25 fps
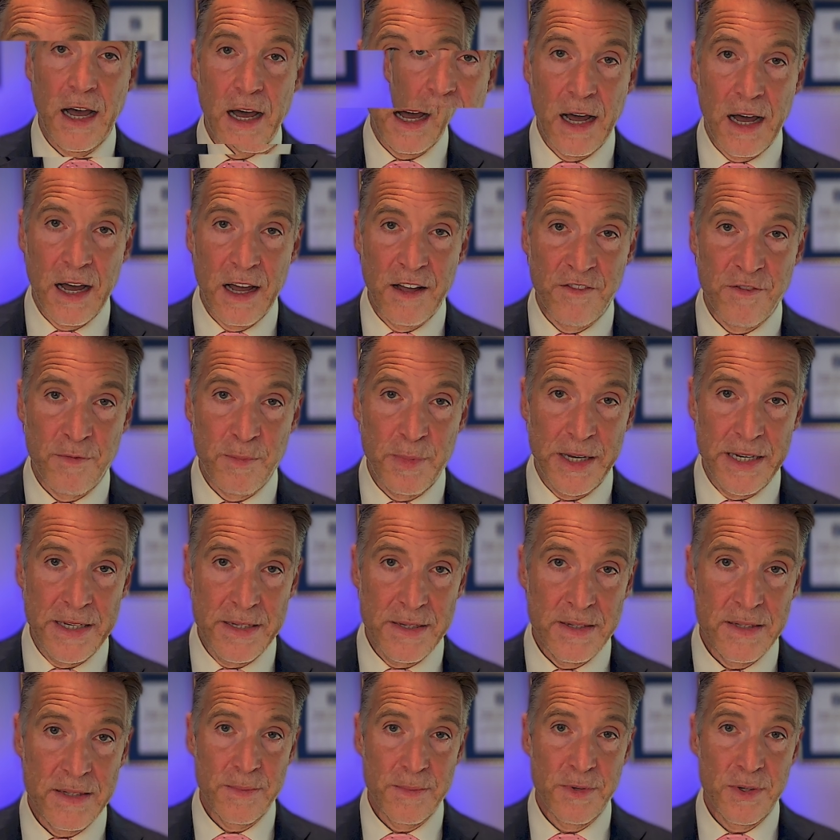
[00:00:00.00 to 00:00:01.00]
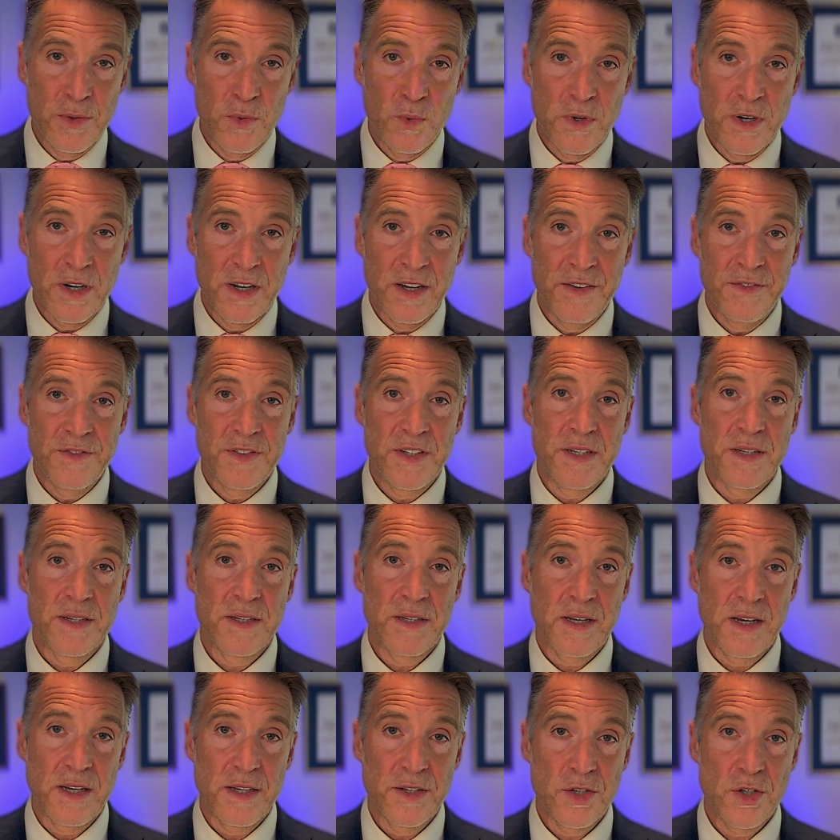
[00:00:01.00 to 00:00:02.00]
I've based of what I've
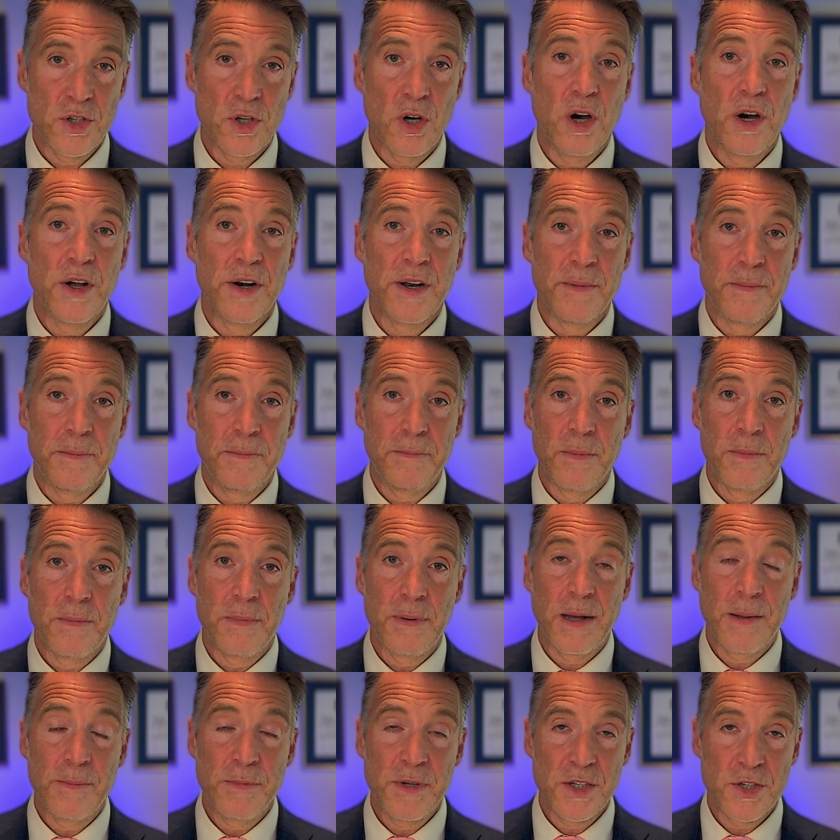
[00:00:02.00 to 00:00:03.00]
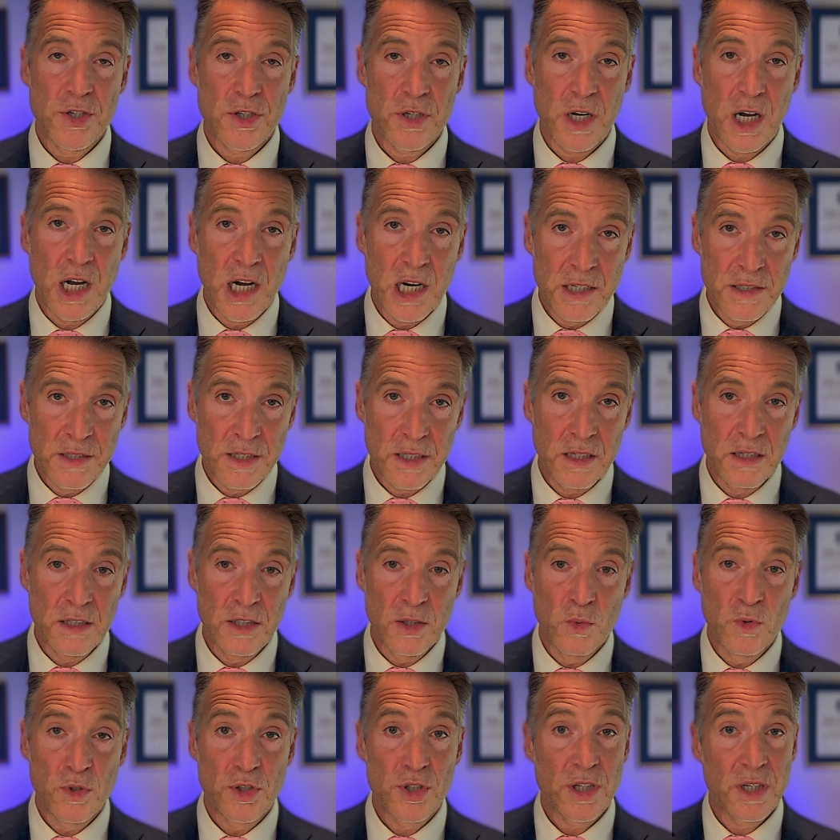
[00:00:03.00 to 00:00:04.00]
discussed on a published article
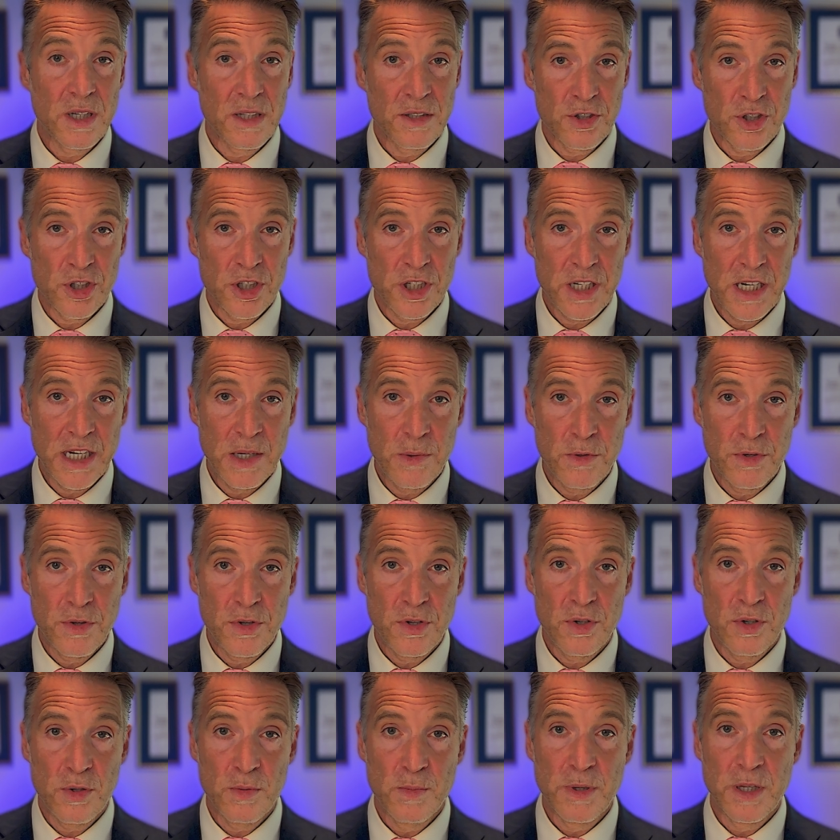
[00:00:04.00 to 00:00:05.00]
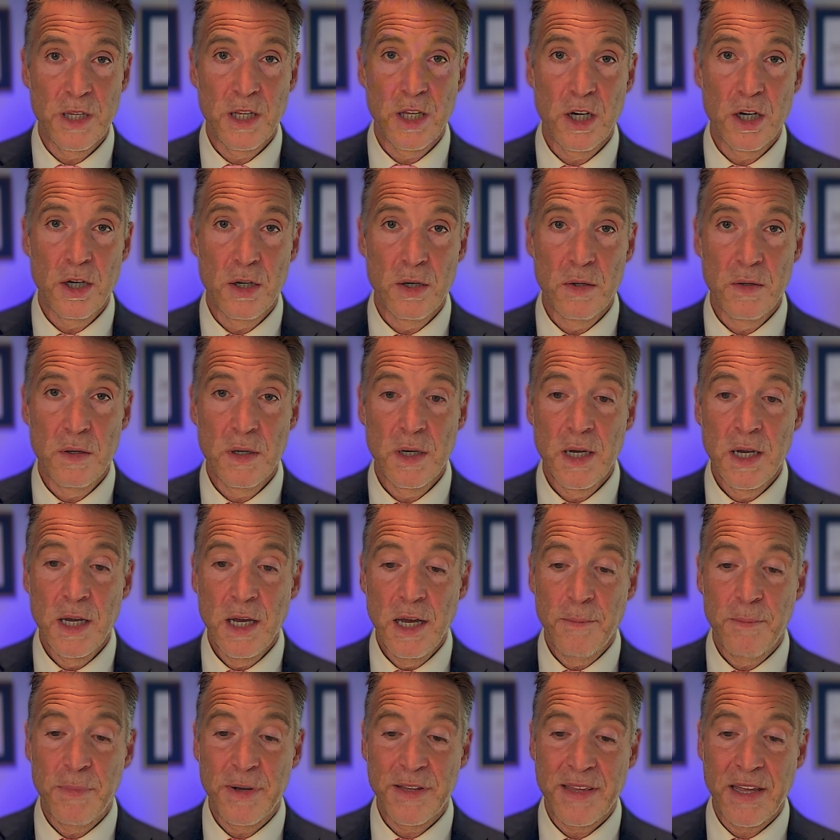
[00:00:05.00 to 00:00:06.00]
which I'll share with you below,
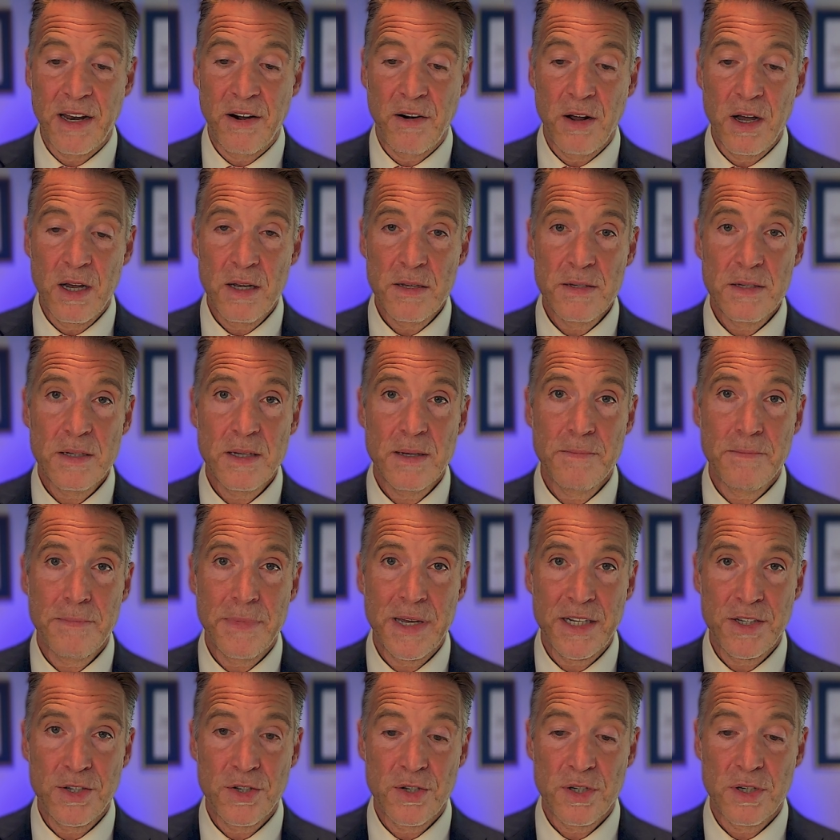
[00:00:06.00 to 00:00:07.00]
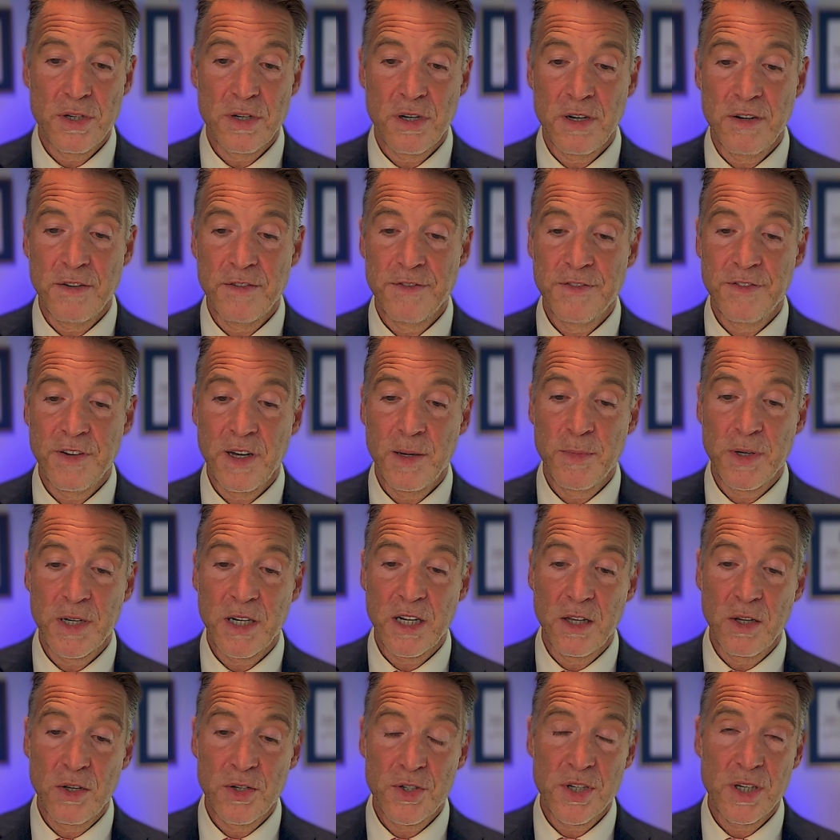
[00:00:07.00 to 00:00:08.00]
but there are some mention of
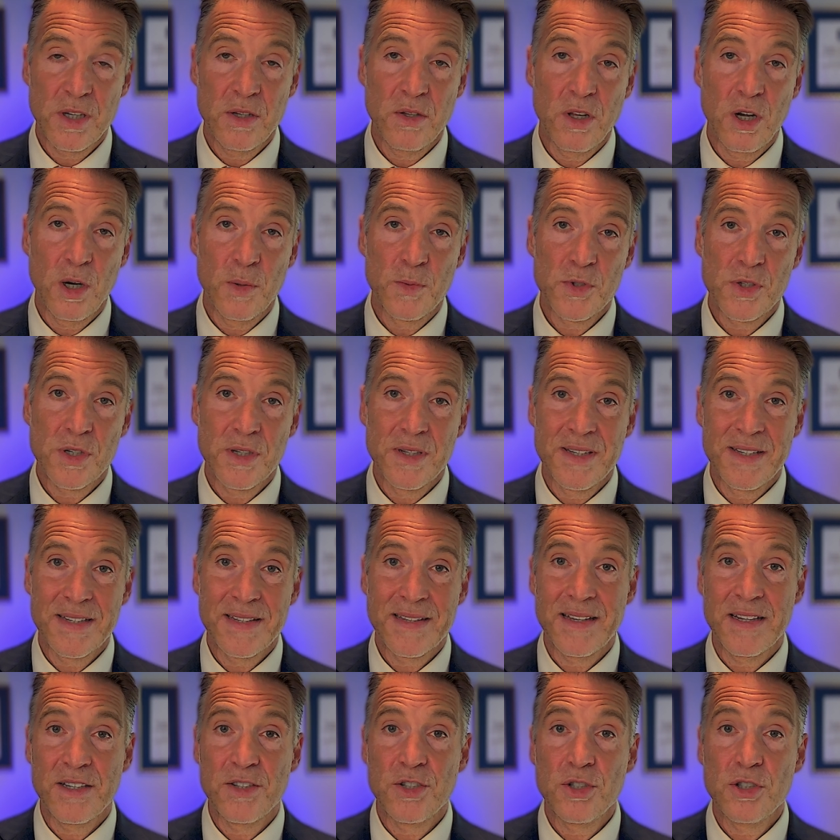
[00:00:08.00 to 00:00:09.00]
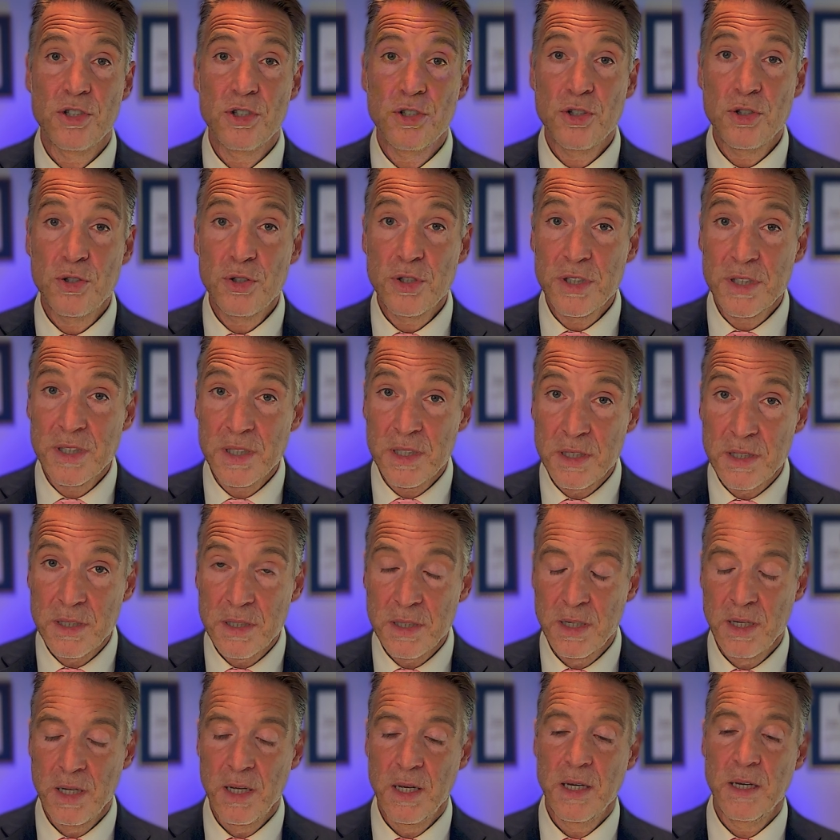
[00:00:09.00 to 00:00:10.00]
pharmacological options that shouldn't
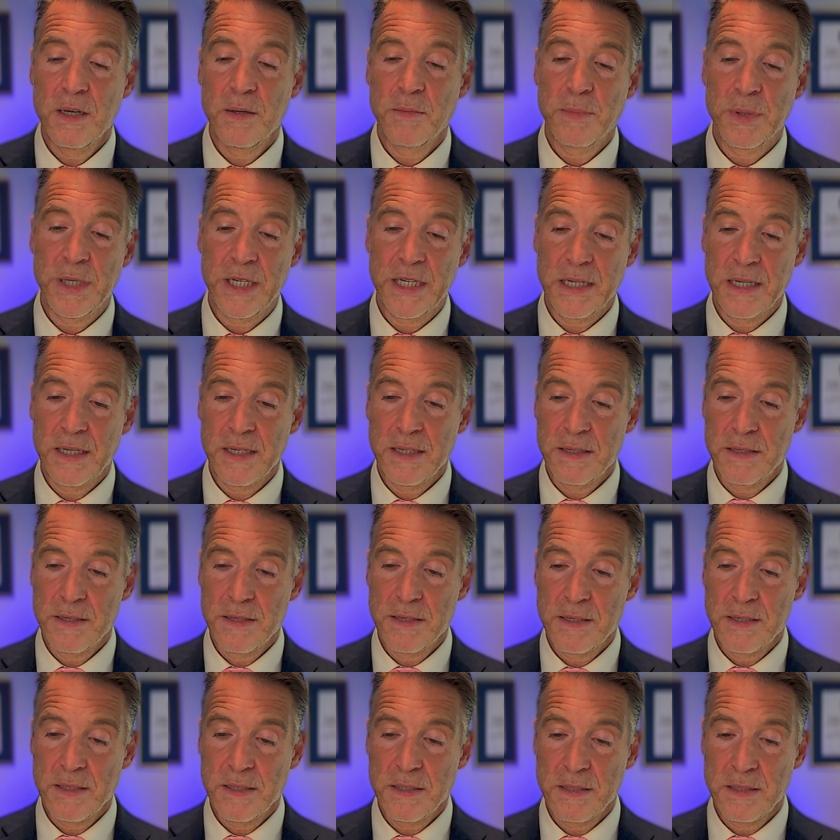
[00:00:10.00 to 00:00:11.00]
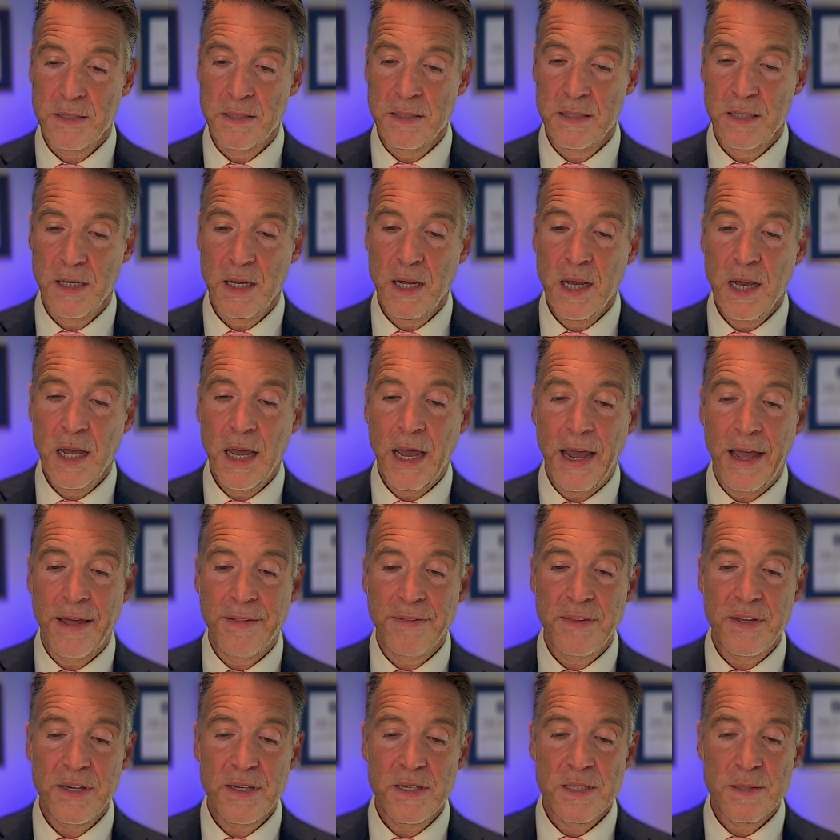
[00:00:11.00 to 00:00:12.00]
be considered, and
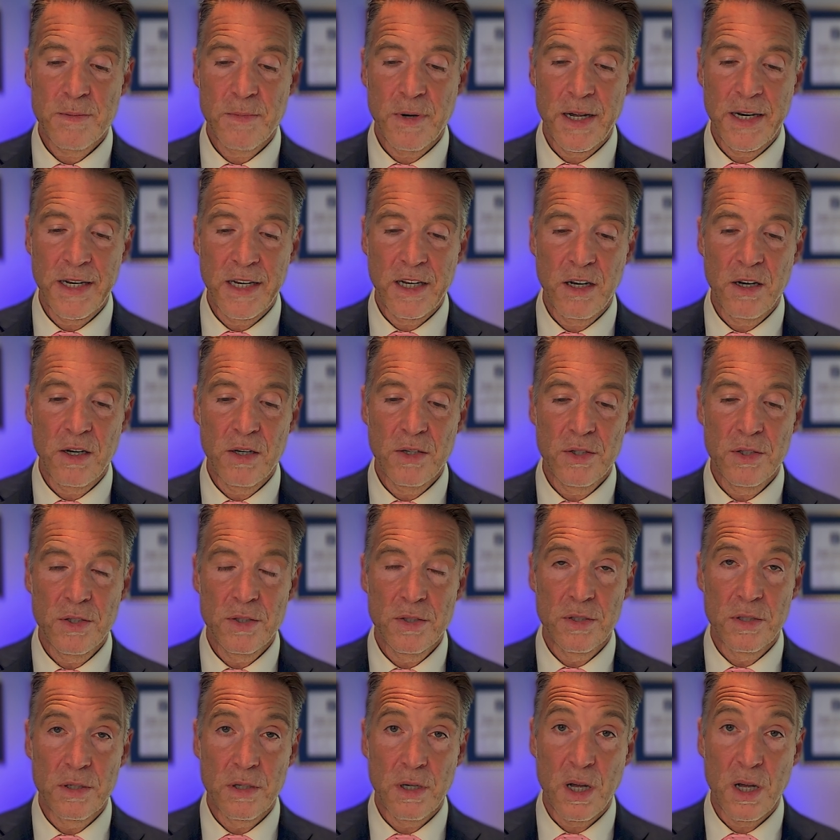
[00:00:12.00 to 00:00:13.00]
these might include